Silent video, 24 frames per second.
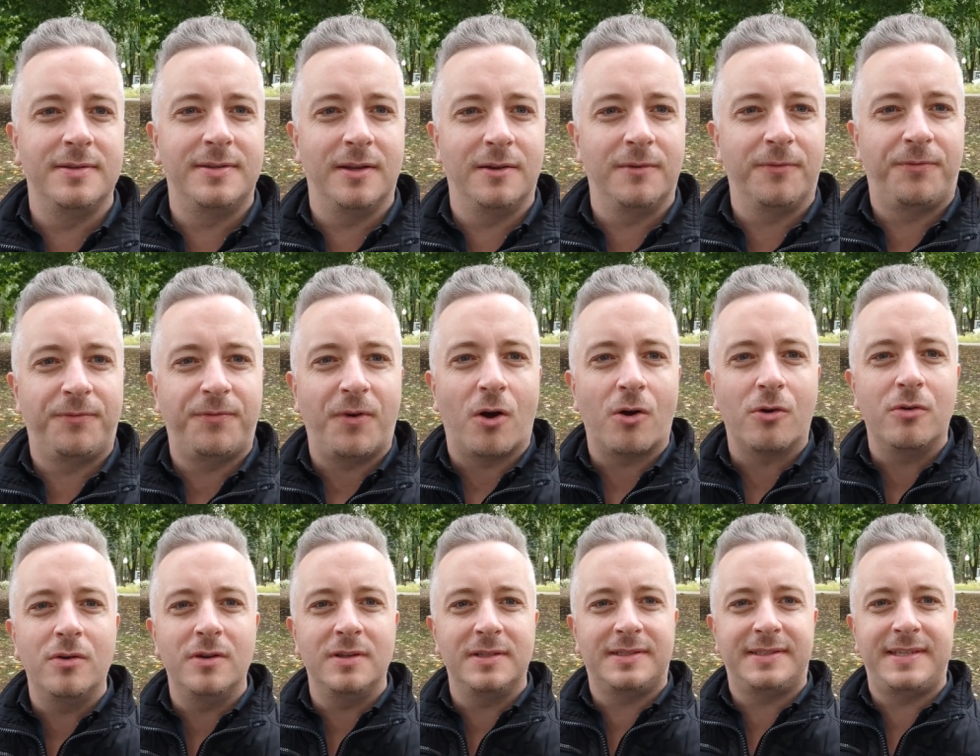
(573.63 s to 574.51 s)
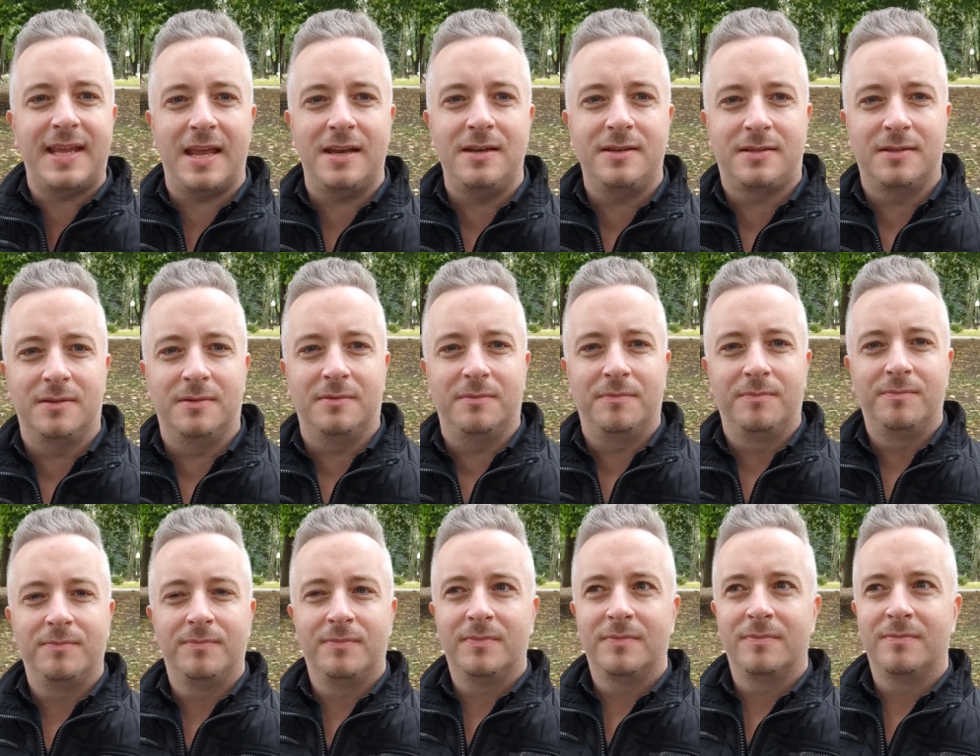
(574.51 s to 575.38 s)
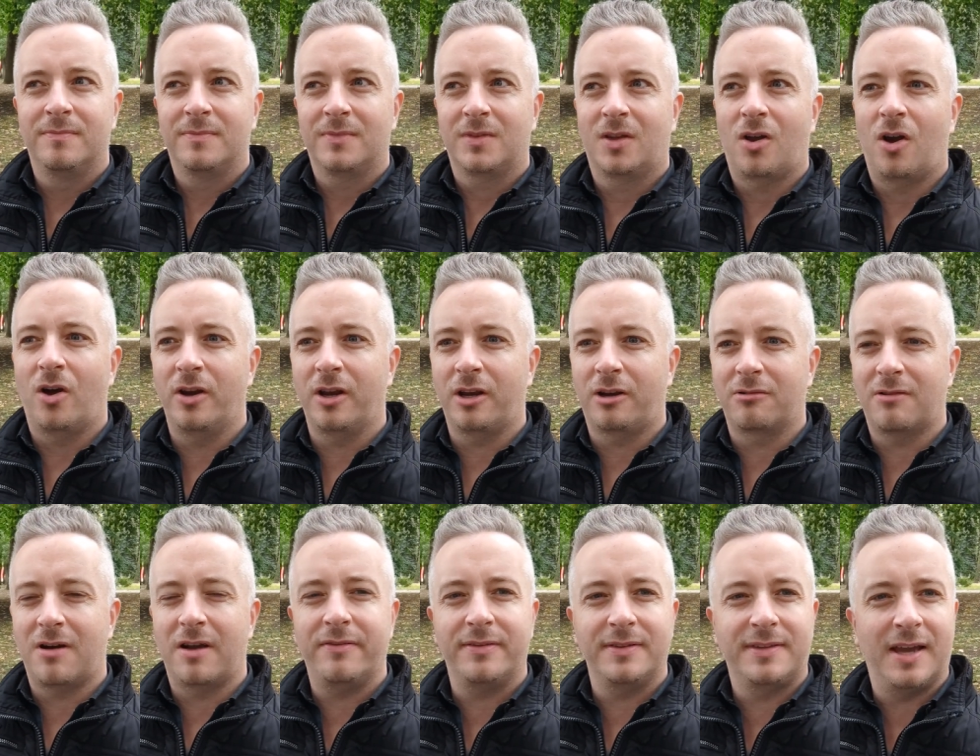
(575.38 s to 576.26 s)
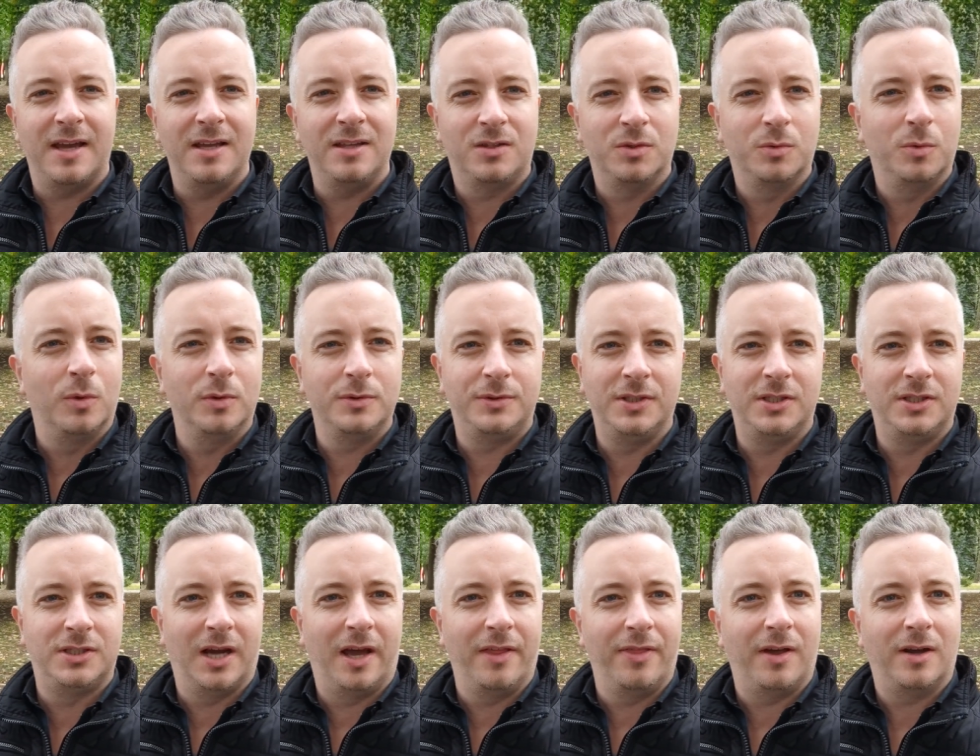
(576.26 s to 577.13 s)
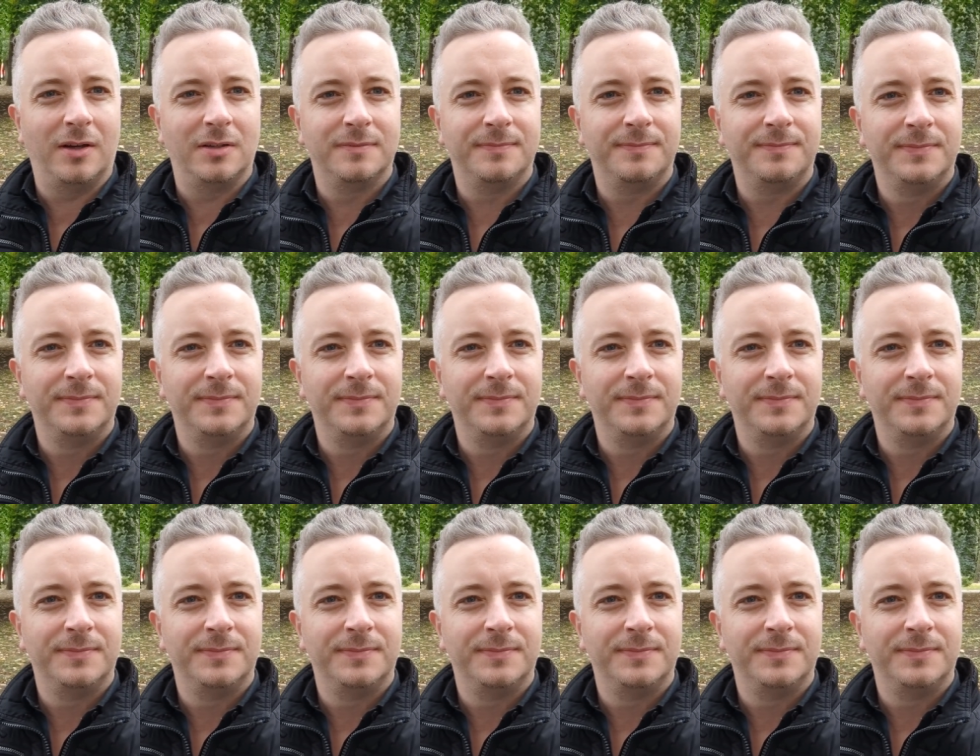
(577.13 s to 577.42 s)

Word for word: is that foreigners tend to kind of gravitate towards each other.